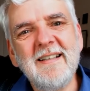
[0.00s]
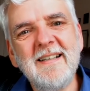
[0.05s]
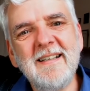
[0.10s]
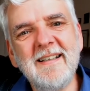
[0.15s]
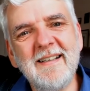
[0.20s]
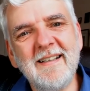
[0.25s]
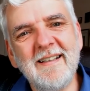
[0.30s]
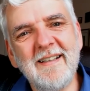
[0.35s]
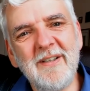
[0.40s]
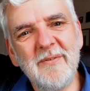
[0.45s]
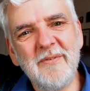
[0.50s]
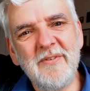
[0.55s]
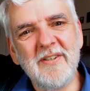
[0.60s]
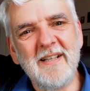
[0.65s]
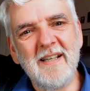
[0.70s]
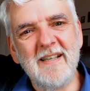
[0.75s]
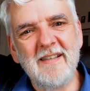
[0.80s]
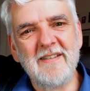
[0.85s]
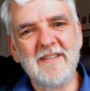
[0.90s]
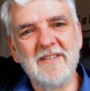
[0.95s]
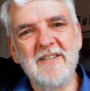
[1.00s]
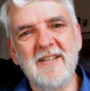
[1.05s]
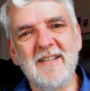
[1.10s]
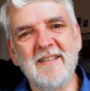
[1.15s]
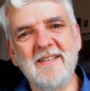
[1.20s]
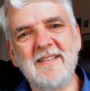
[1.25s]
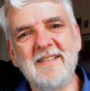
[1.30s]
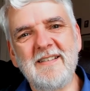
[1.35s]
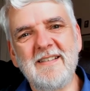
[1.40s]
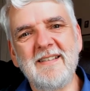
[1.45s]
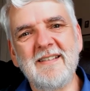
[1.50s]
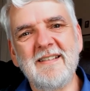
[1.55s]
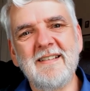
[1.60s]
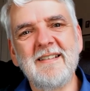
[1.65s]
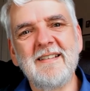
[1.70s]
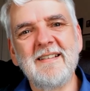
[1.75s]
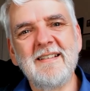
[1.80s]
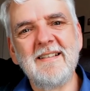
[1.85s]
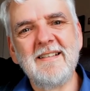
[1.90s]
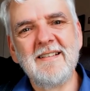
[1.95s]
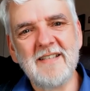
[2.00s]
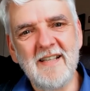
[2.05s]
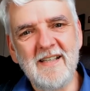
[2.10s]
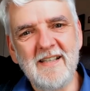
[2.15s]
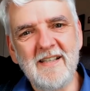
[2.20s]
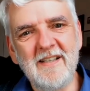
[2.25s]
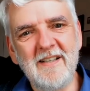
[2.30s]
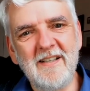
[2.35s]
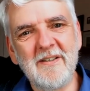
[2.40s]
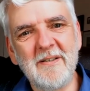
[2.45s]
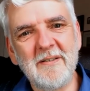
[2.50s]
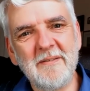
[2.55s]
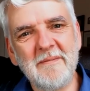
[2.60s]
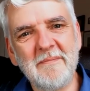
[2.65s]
if you get the chance. Take care.